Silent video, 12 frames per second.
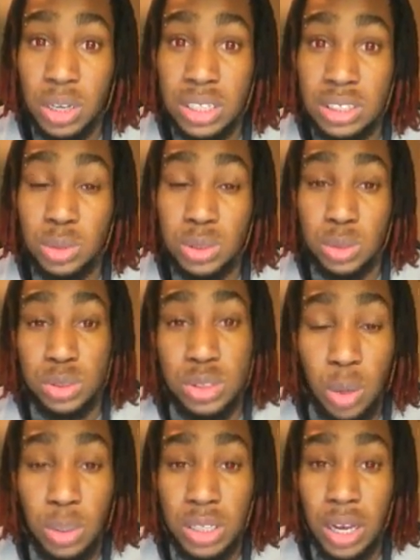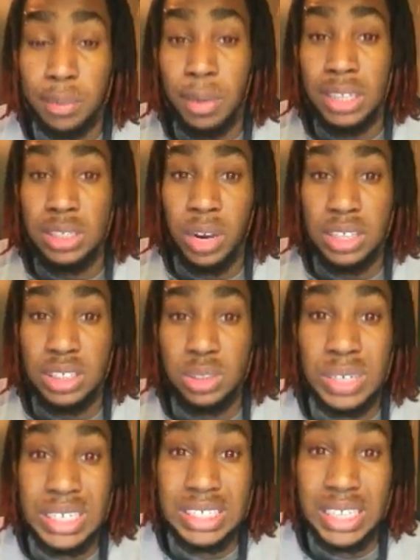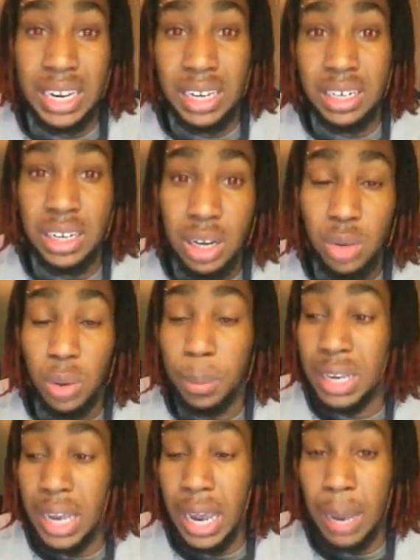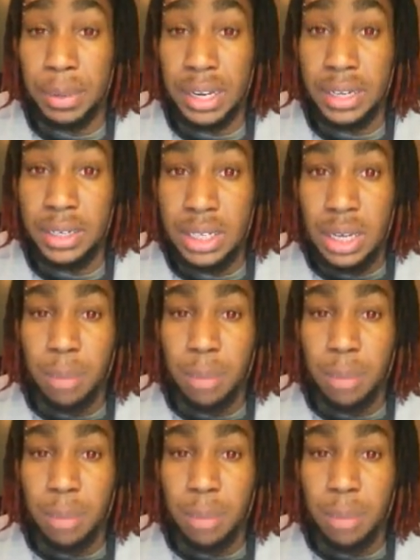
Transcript: his new Susanoo with the Amaterasu in his hand would be epic.